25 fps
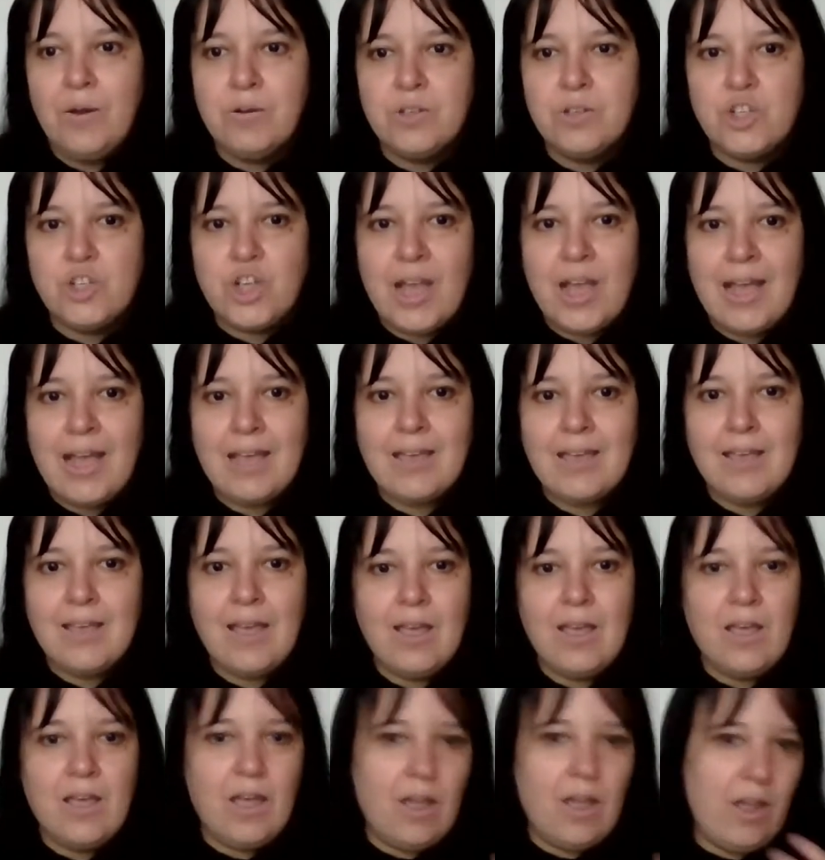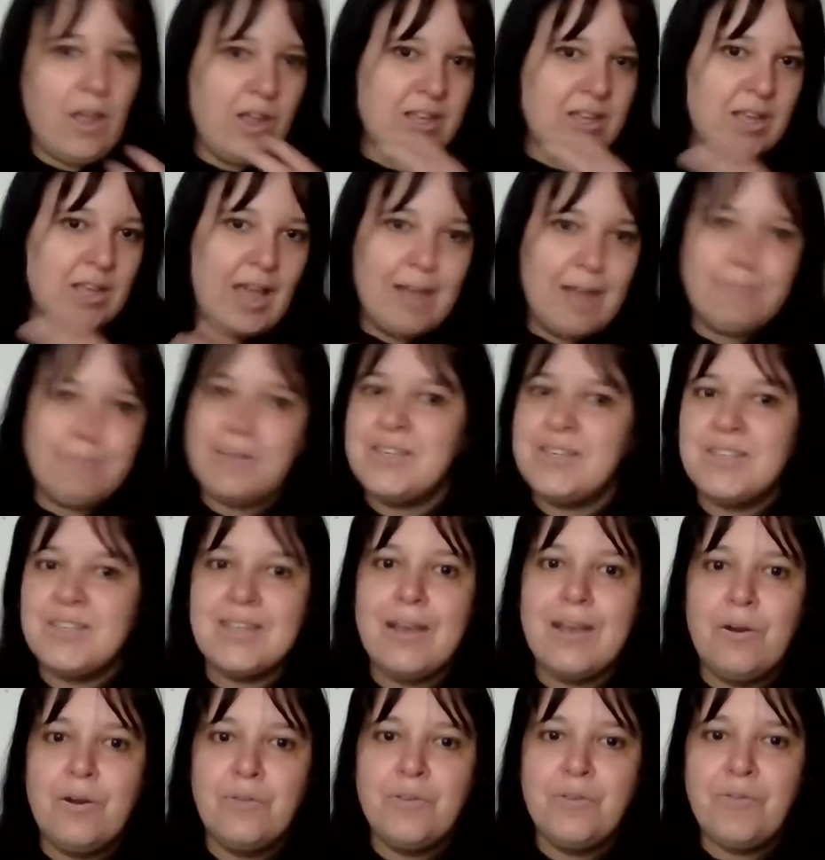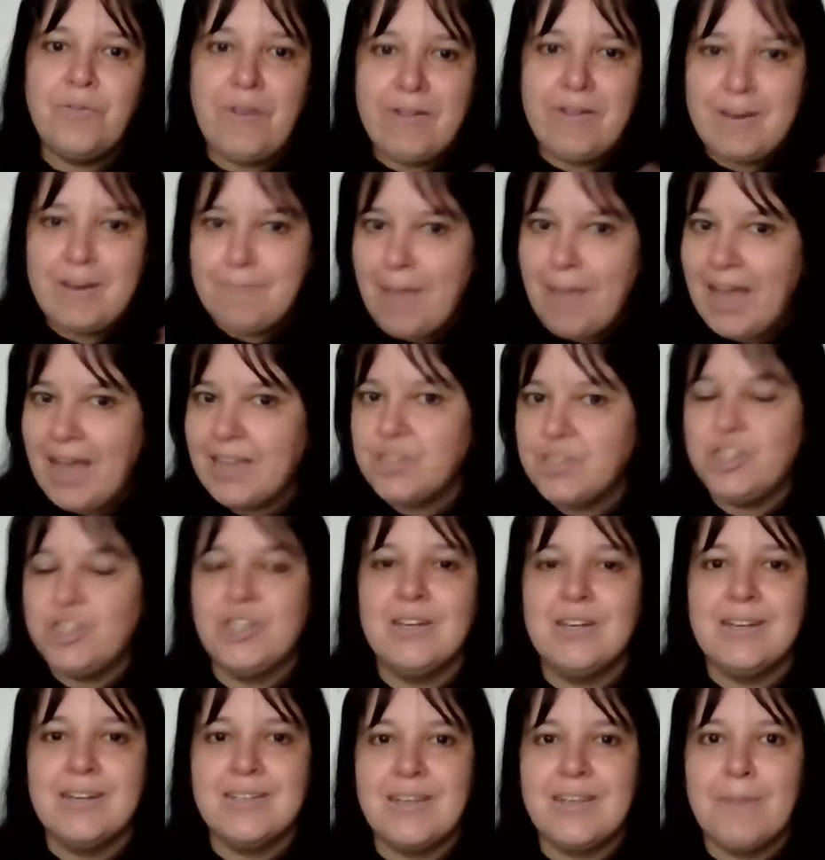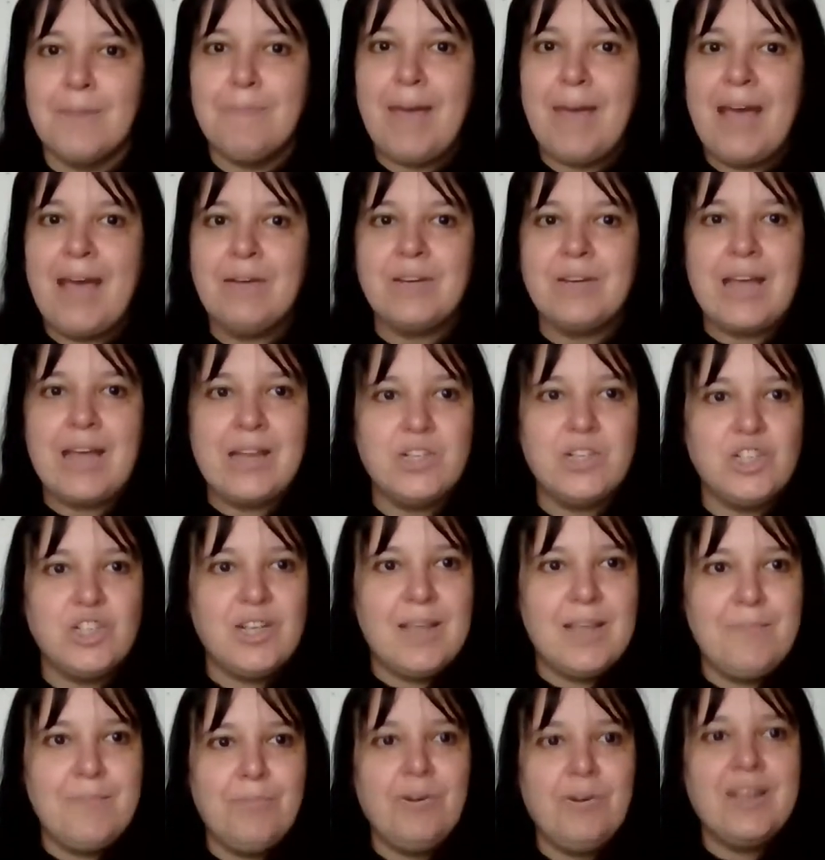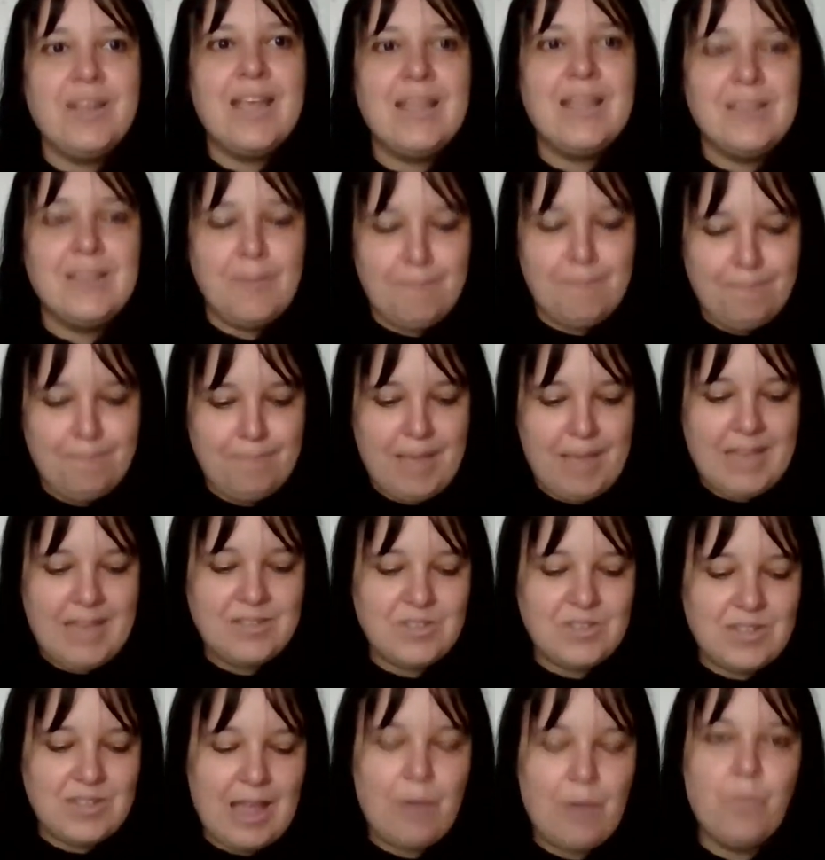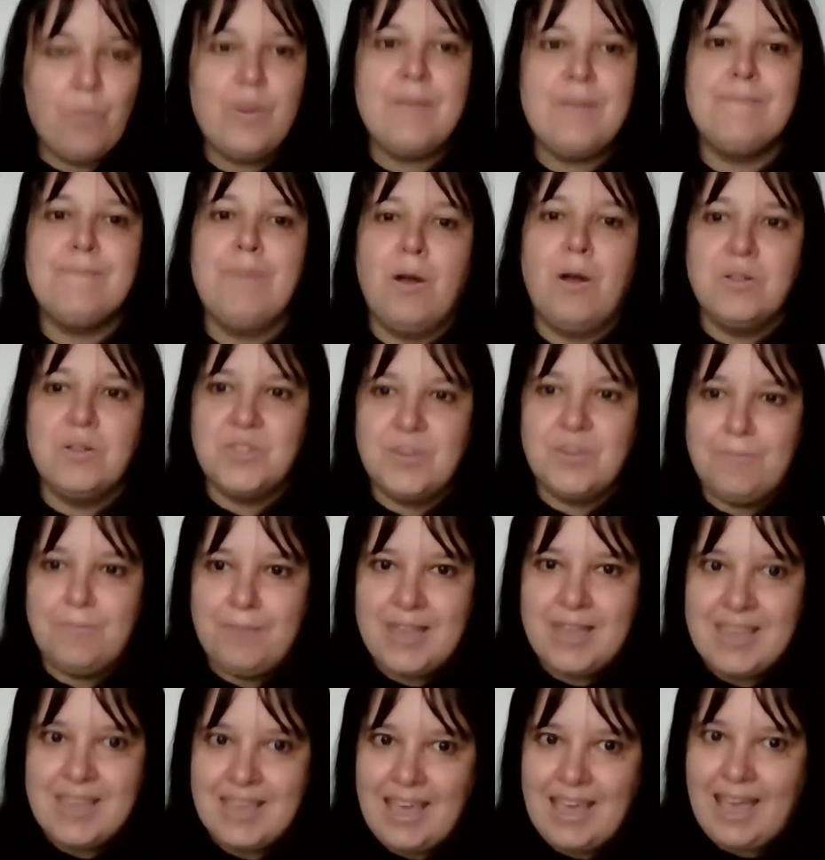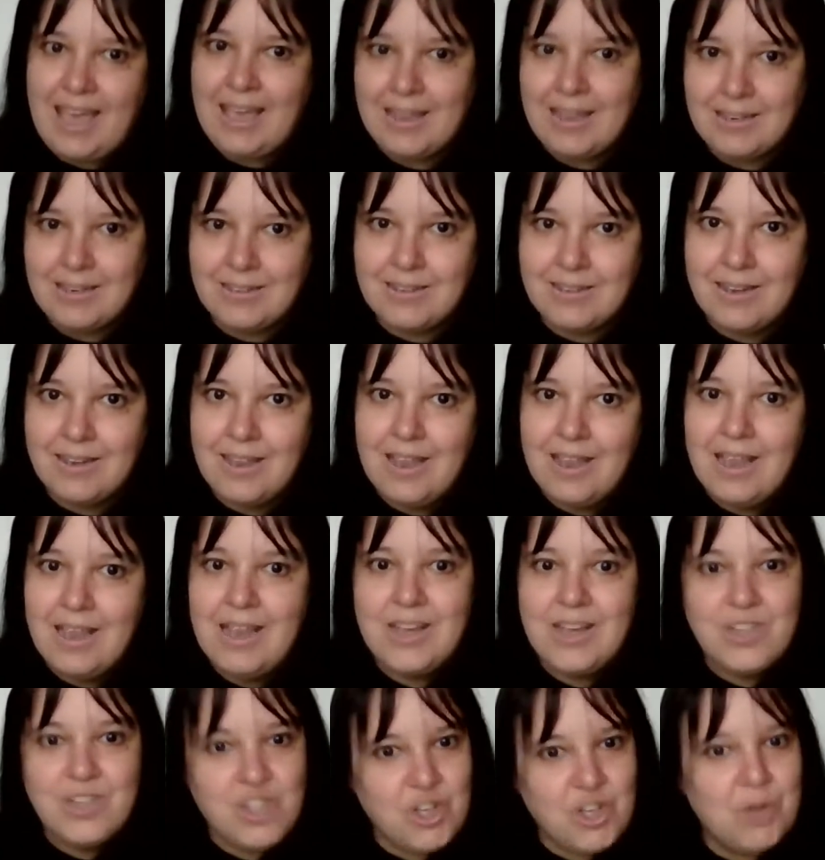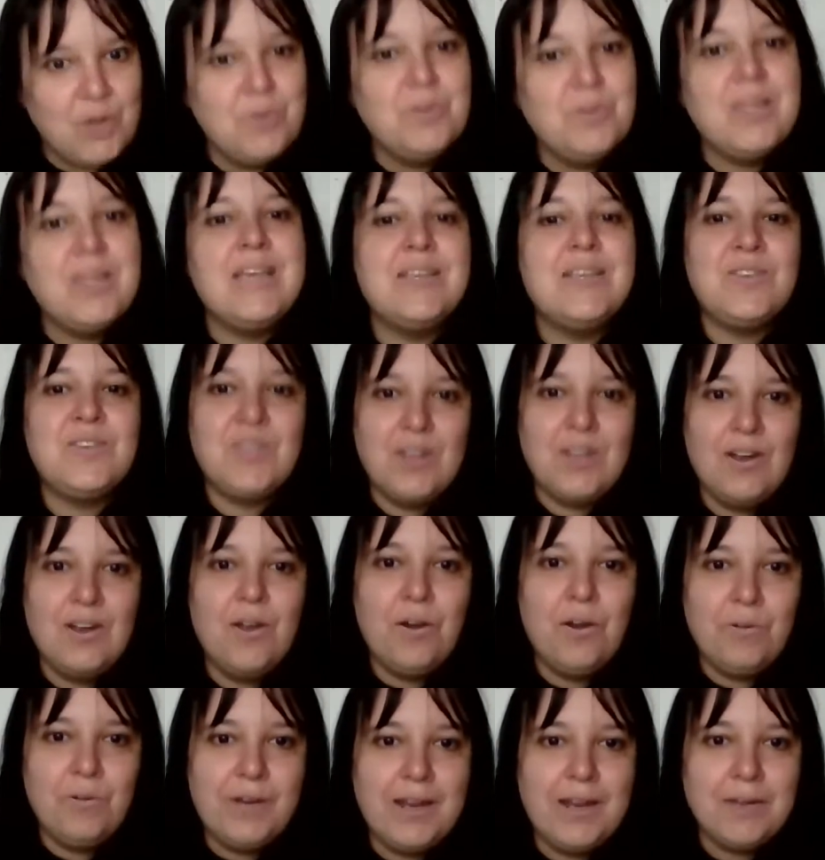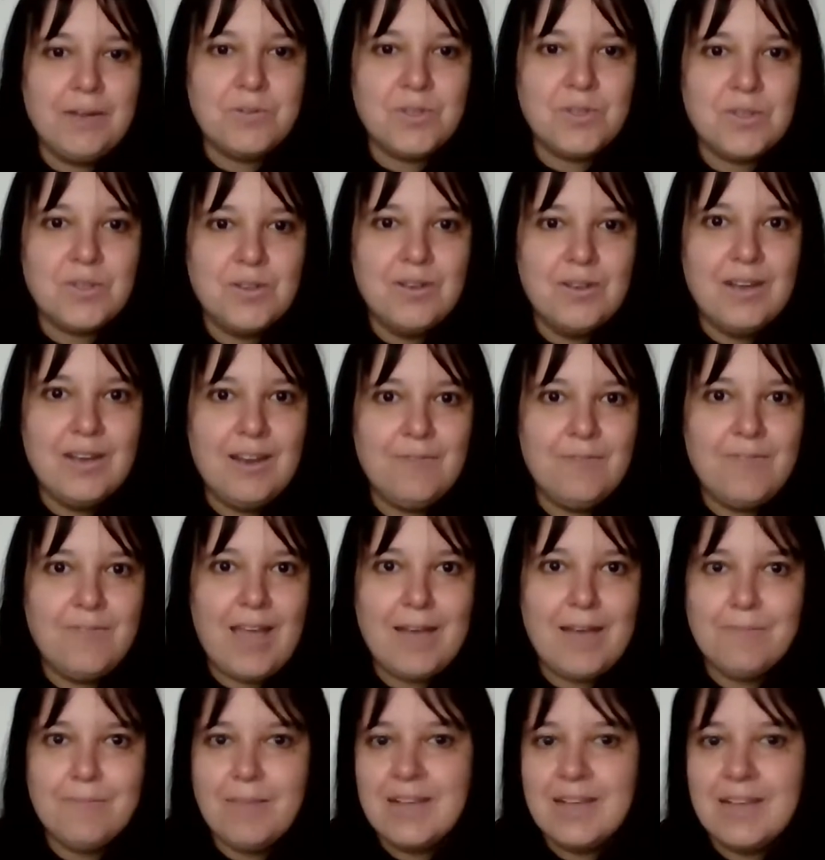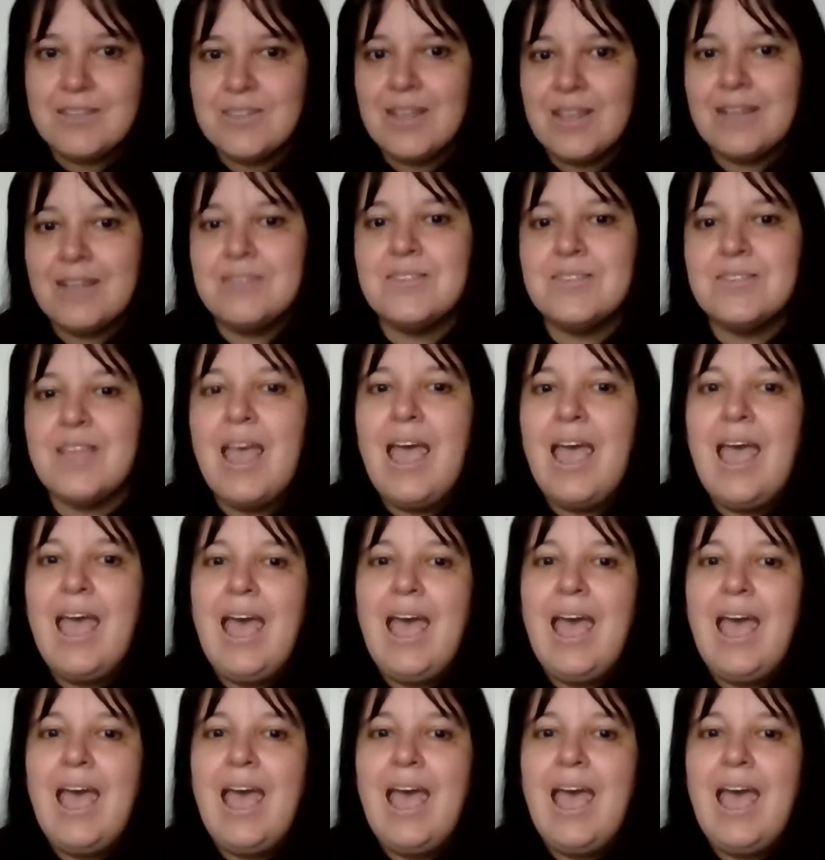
Jack and myself are very passionate about actually bringing the best that we possibly can to these scenarios, if that makes sense.